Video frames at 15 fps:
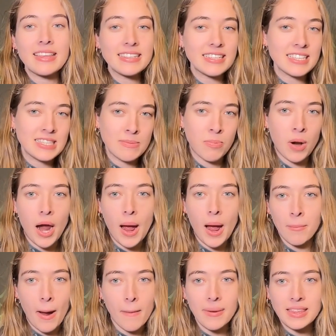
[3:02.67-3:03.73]
this is
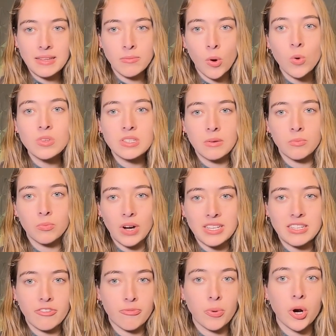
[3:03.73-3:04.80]
probably the most
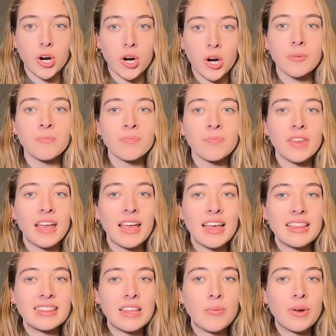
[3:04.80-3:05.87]
impressive part.
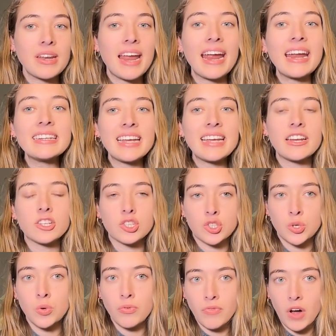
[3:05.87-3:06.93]
They were
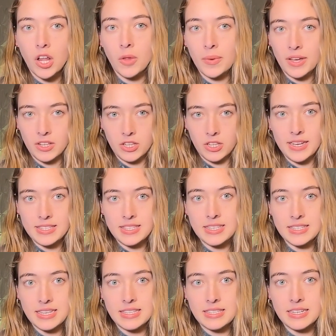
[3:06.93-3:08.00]
19-2 following a loss
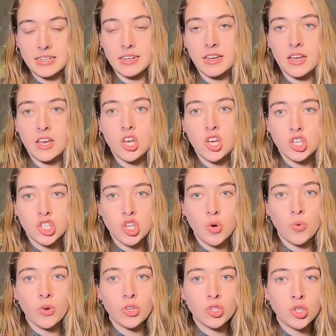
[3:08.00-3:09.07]
this season.
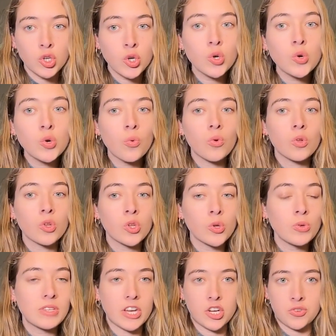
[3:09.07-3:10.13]
So 2
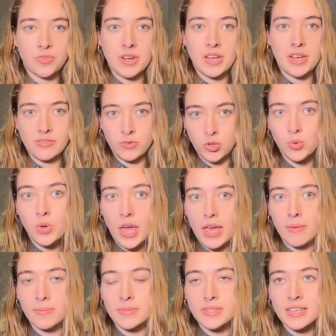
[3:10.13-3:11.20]
losing streaks of 2
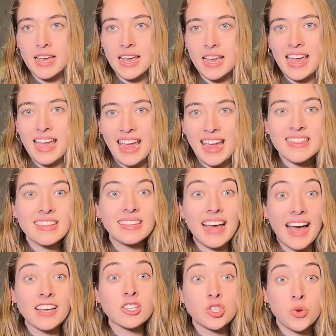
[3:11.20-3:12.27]
games. In the
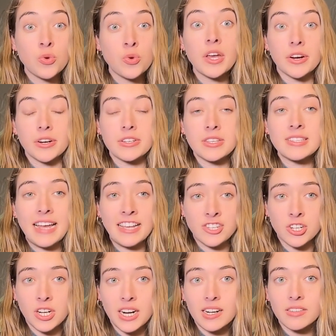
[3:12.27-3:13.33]
last 2 years, since I
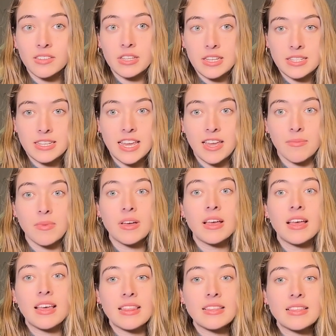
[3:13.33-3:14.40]
started covering this team
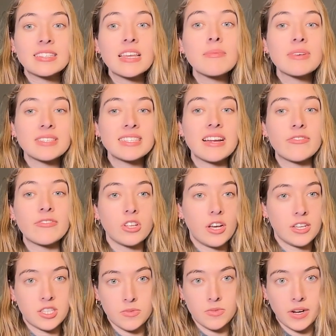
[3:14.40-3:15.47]
has never
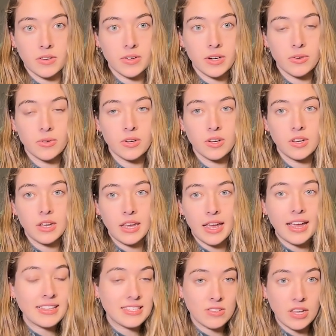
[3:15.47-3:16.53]
lost 3 in a row.
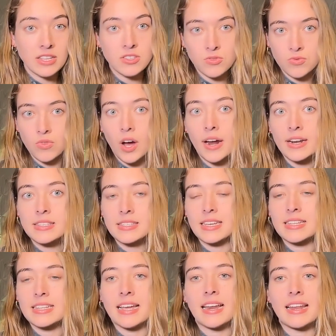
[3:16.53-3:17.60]
It's
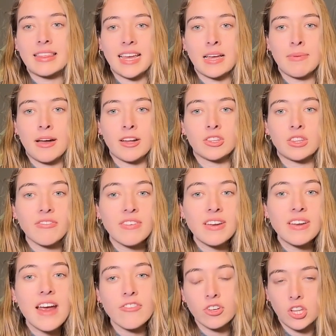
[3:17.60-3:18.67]
honestly insane to think about. They've
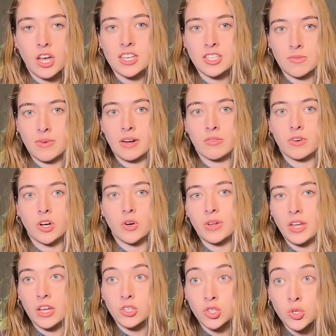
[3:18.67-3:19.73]
never lost 3 in a
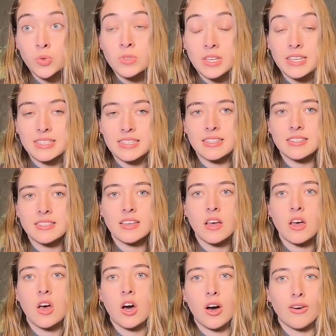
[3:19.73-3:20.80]
row in 2 seasons
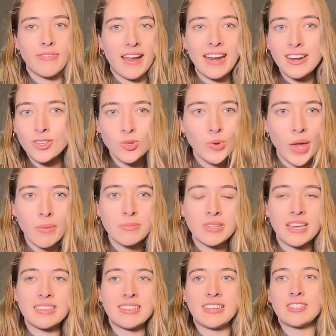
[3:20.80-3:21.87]
of 82-game
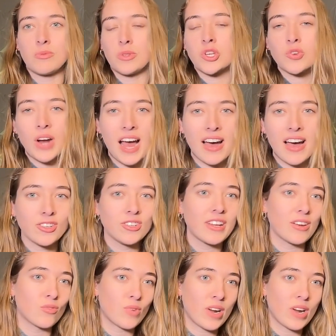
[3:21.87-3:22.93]
seasons with
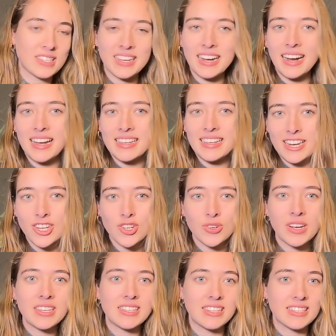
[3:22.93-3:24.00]
travel and resting guys and
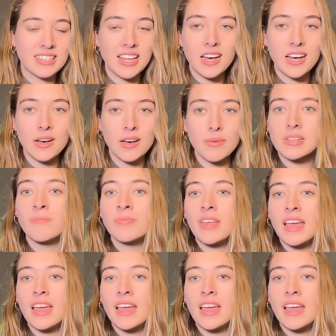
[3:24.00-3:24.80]
injuries and slumps.